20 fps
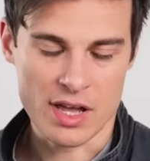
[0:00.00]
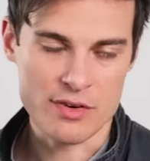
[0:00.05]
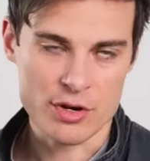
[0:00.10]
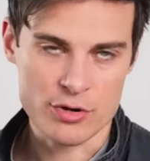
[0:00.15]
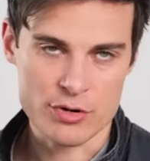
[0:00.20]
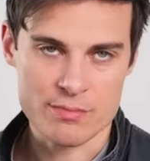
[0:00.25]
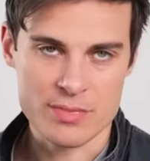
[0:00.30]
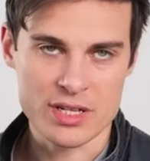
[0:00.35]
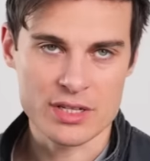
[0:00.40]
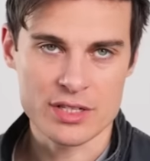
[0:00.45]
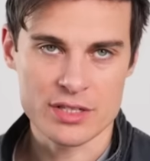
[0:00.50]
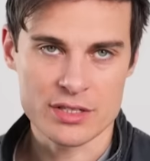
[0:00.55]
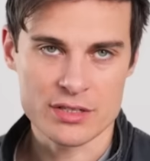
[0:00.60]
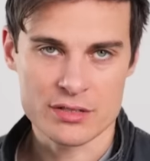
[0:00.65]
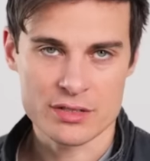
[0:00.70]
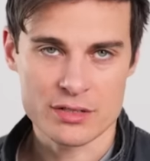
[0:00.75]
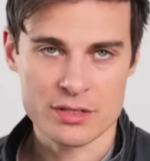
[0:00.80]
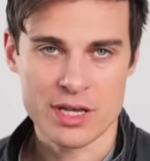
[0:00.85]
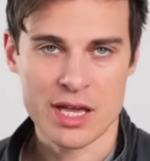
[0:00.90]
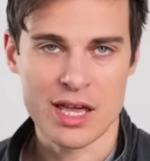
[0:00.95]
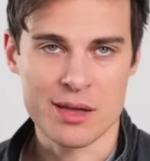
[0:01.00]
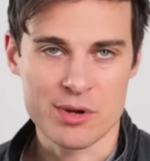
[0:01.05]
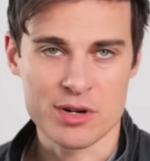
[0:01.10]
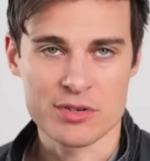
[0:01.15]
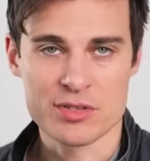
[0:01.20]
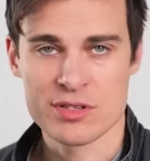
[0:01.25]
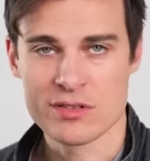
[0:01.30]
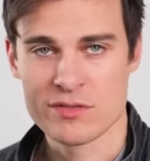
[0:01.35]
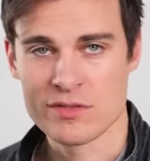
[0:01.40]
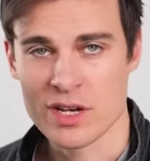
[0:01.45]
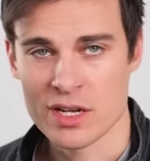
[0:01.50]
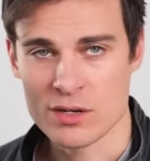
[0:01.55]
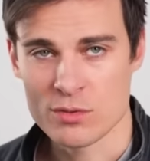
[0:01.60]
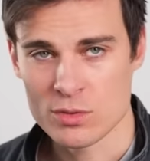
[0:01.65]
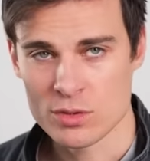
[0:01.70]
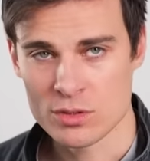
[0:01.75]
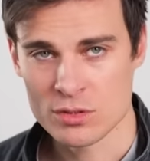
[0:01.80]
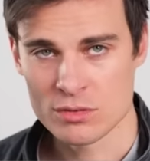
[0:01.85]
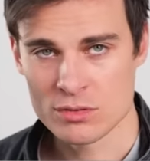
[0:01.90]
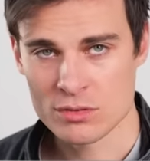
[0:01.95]
500 million is how much the
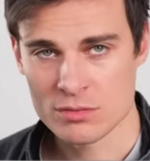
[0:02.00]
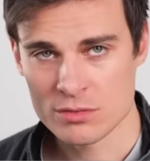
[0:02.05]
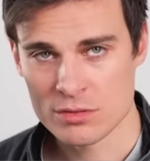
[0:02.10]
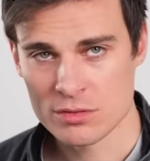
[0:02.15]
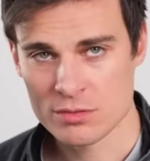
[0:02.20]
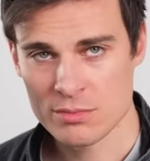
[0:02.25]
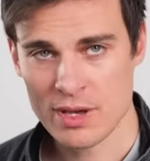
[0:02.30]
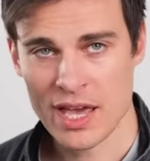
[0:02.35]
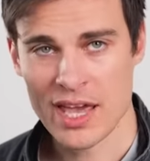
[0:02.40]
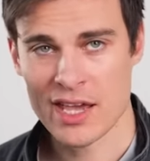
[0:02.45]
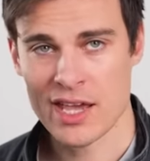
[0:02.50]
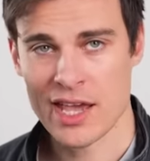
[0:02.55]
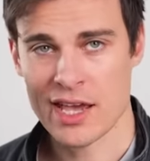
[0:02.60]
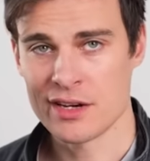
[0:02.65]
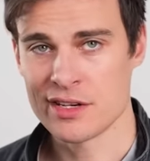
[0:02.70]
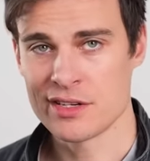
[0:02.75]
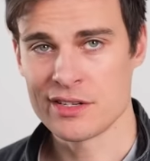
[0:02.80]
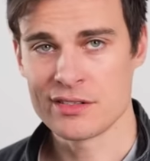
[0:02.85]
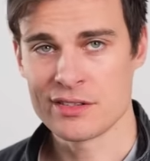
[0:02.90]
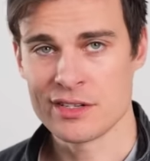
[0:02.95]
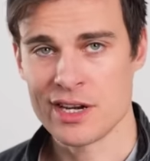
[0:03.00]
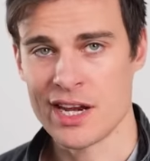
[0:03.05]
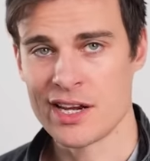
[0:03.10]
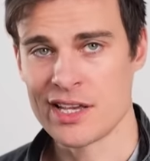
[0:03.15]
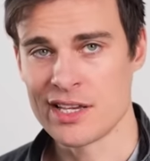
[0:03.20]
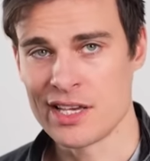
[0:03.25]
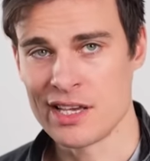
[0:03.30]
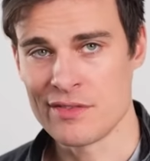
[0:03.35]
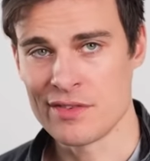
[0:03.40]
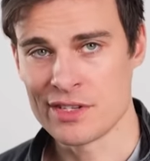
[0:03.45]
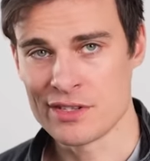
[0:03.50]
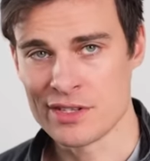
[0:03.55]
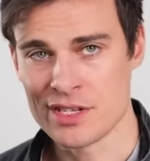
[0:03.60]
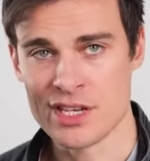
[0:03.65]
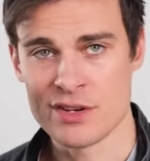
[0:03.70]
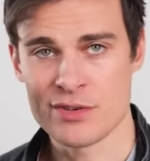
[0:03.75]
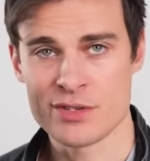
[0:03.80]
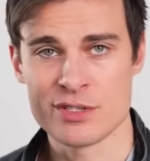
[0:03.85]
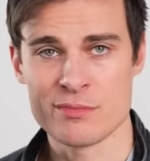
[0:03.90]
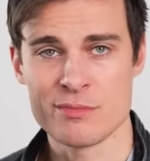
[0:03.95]
fund will pay out in any given
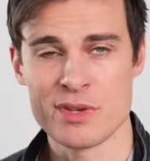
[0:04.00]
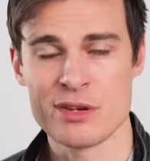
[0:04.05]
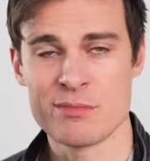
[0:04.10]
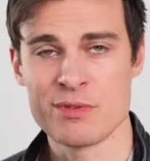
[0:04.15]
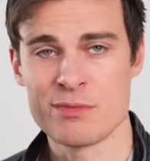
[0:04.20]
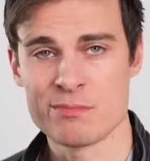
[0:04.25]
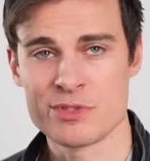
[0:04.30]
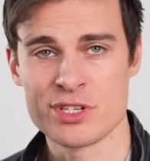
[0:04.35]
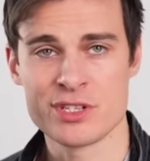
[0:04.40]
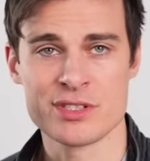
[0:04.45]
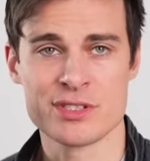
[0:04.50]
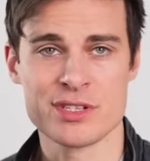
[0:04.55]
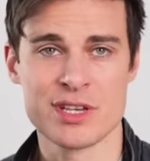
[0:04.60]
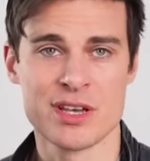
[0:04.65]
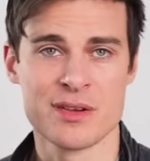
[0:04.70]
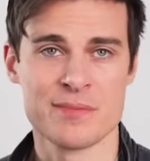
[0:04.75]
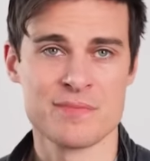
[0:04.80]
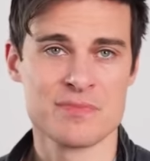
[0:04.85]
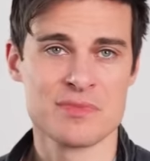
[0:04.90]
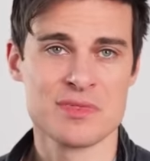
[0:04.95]
year as a minimum, just a